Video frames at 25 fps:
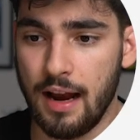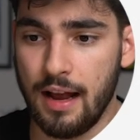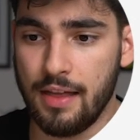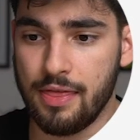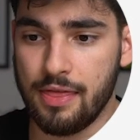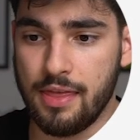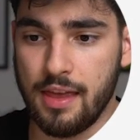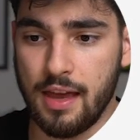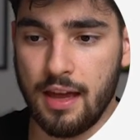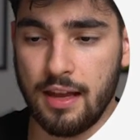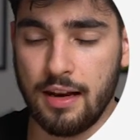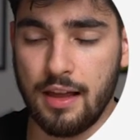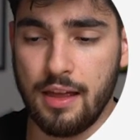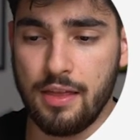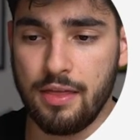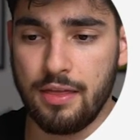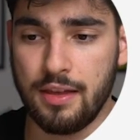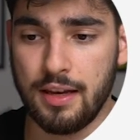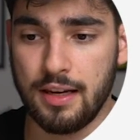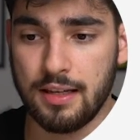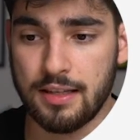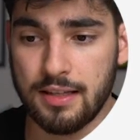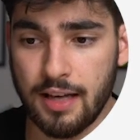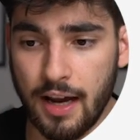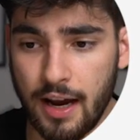And then
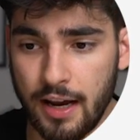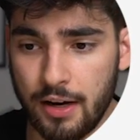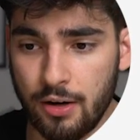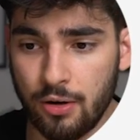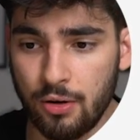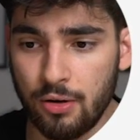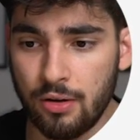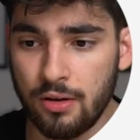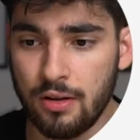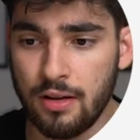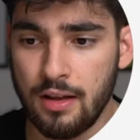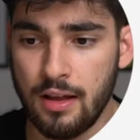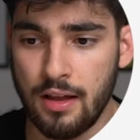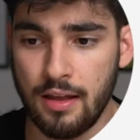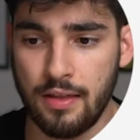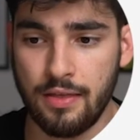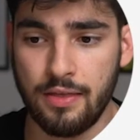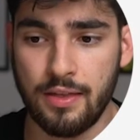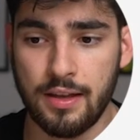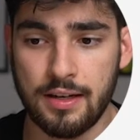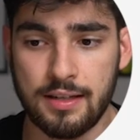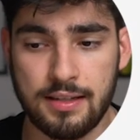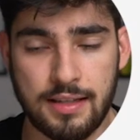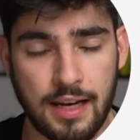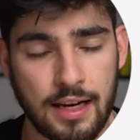the title,
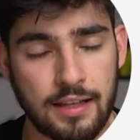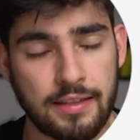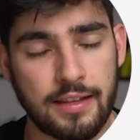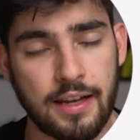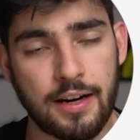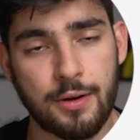the date